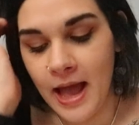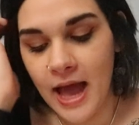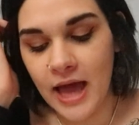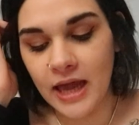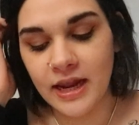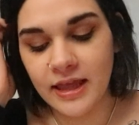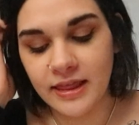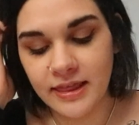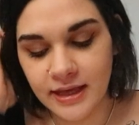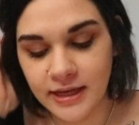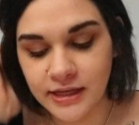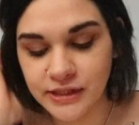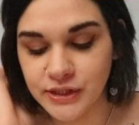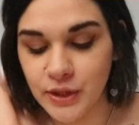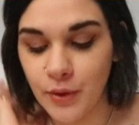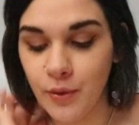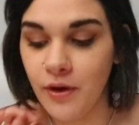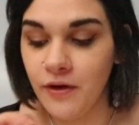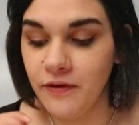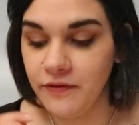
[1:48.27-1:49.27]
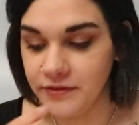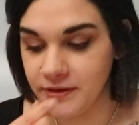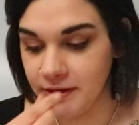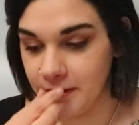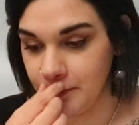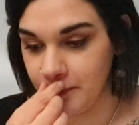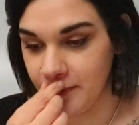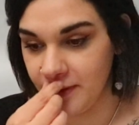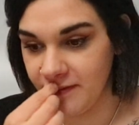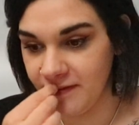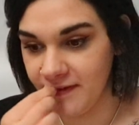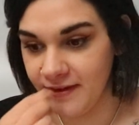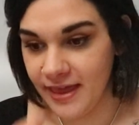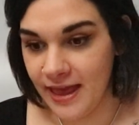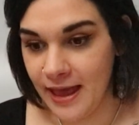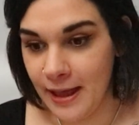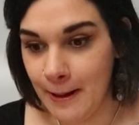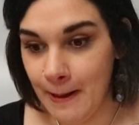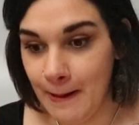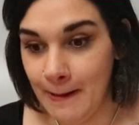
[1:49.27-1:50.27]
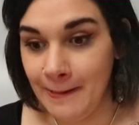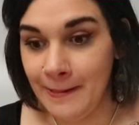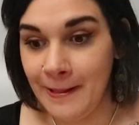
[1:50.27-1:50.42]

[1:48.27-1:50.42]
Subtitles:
And I think so often we forget